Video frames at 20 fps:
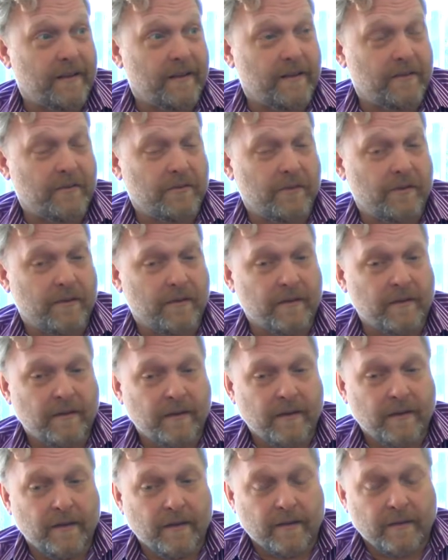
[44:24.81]
There's the
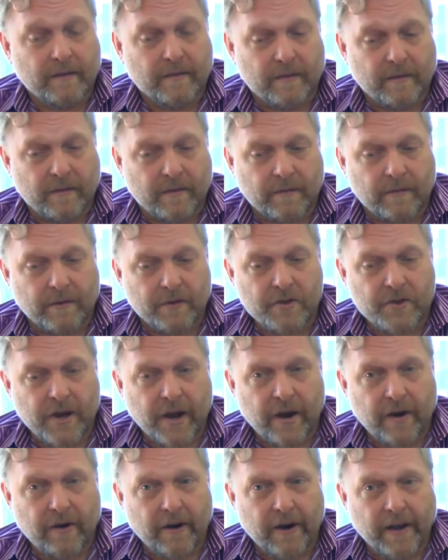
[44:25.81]
the the
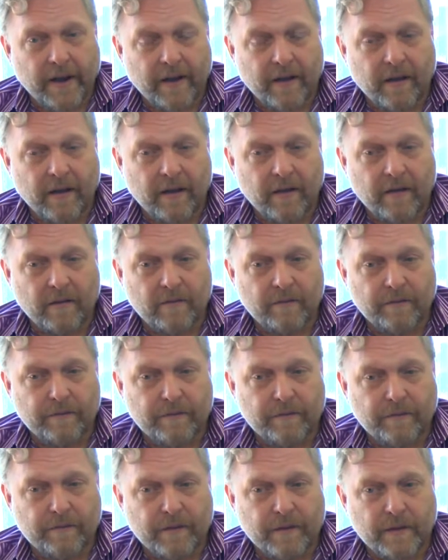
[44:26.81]
sharing of
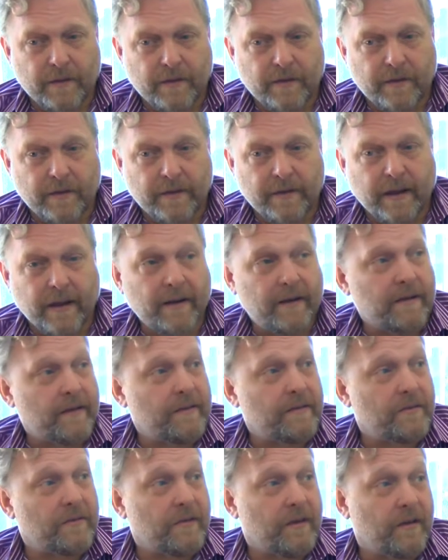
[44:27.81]
the the data
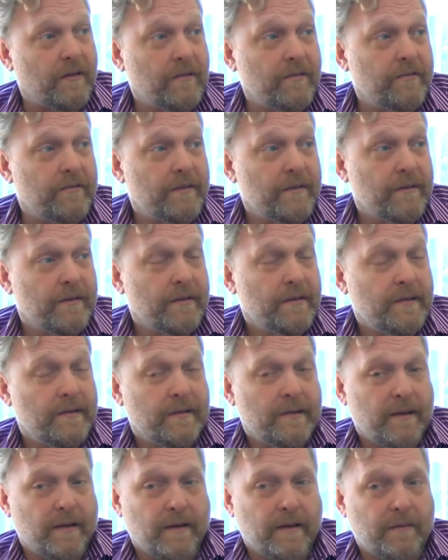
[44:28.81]
itself,
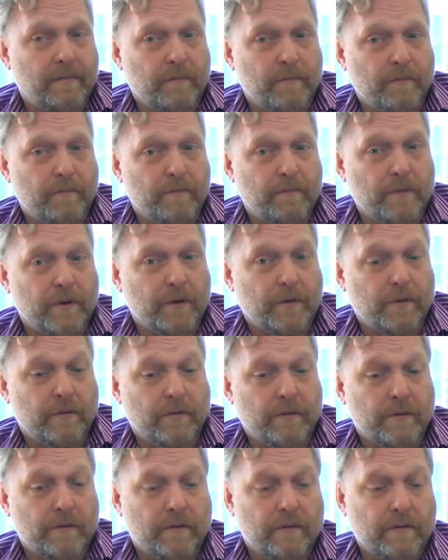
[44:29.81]
um, you know,
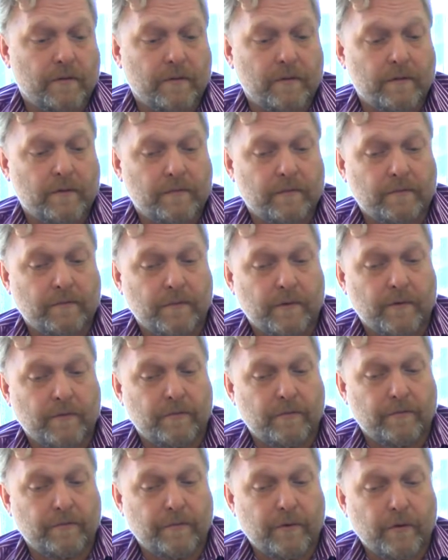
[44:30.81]
the the the
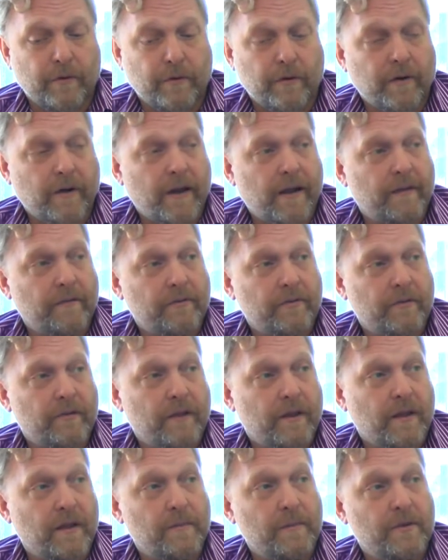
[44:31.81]
photographs or
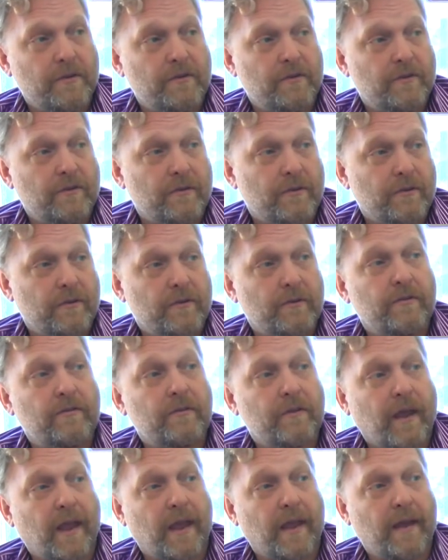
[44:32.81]
the images or the
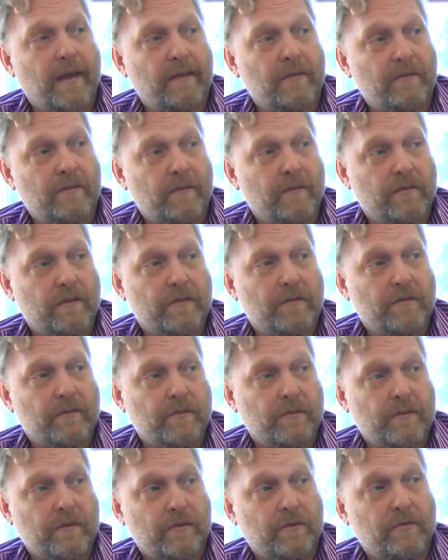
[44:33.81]
scans of this
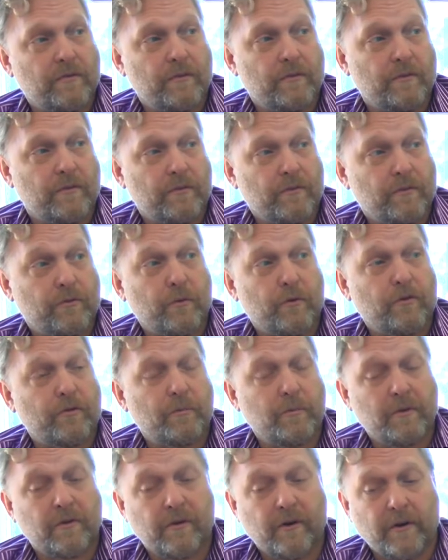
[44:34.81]
the the source
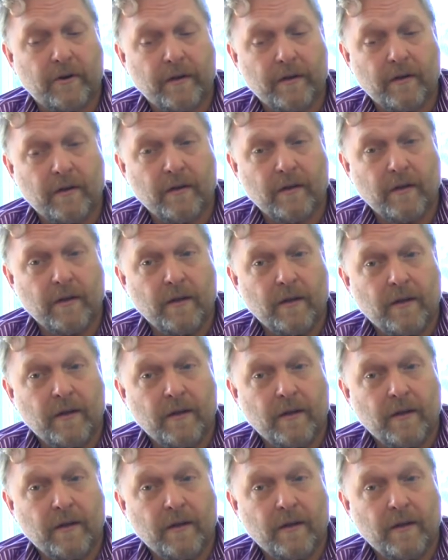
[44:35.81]
material.